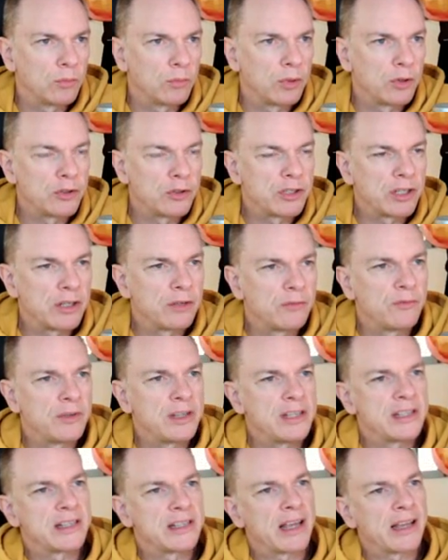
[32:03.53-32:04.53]
push and
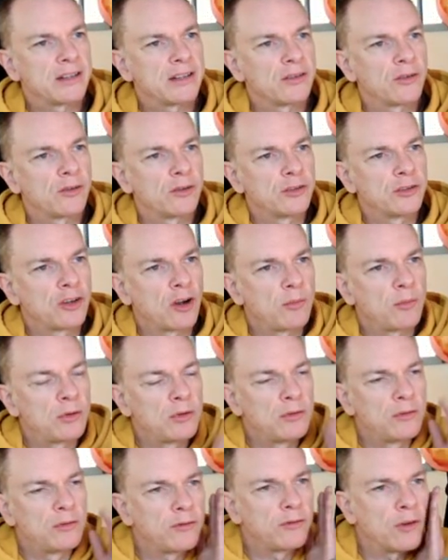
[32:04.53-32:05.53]
reset or
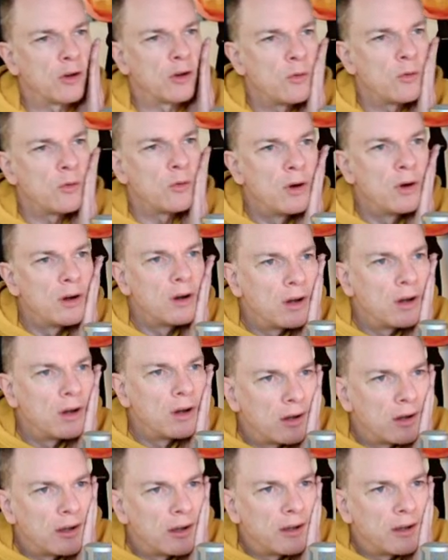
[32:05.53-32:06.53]
double flow
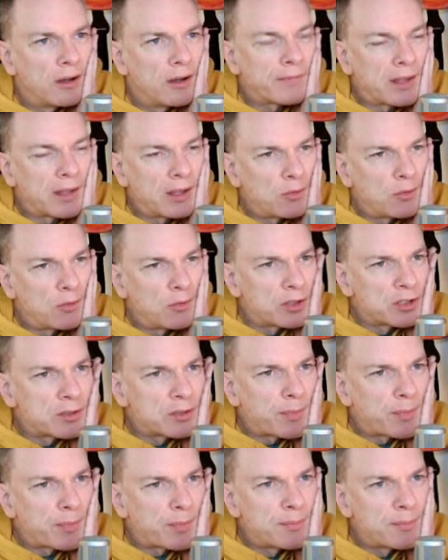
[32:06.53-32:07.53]
in one's
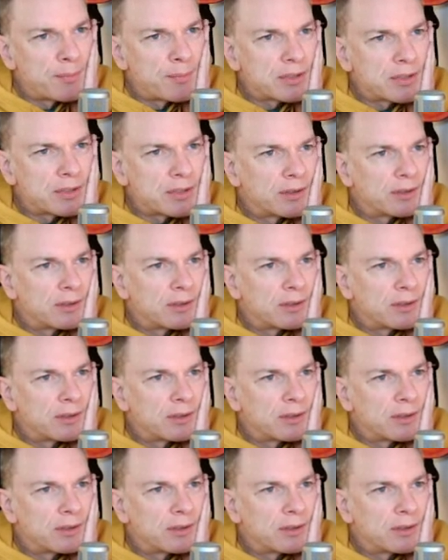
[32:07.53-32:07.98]
pipes.